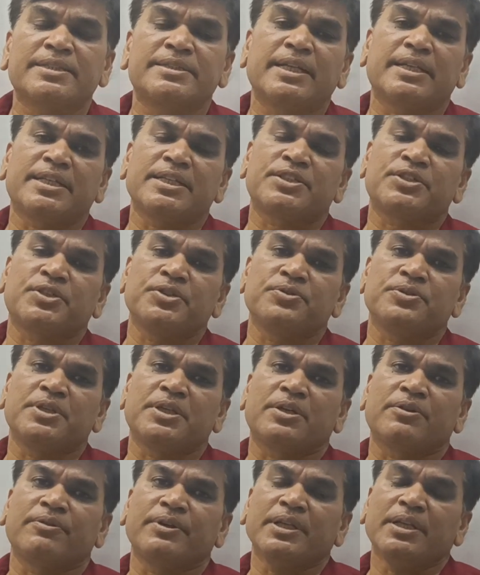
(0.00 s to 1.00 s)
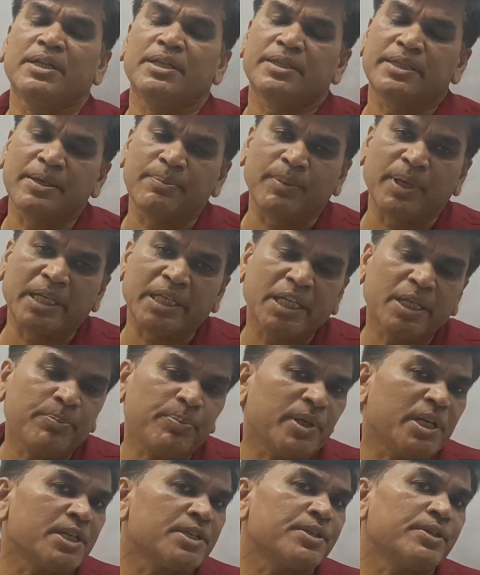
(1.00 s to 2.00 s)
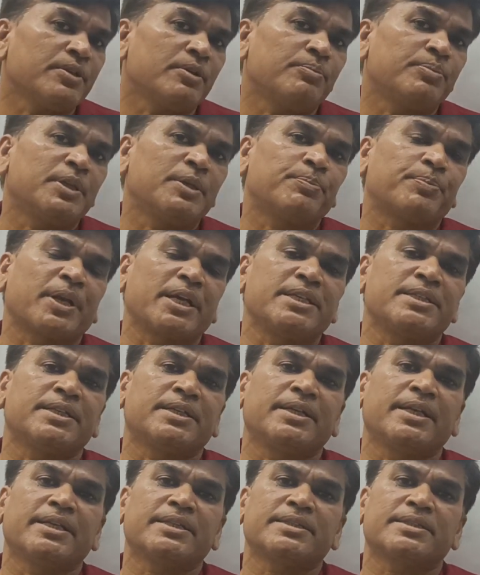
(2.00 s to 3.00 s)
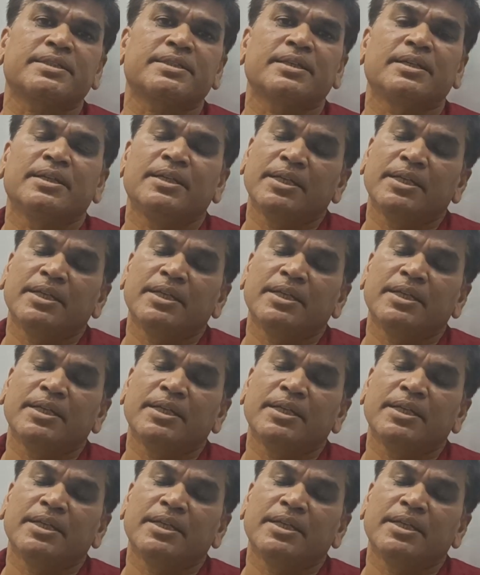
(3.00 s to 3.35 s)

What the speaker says: that is Q01, the multiplication of the price index,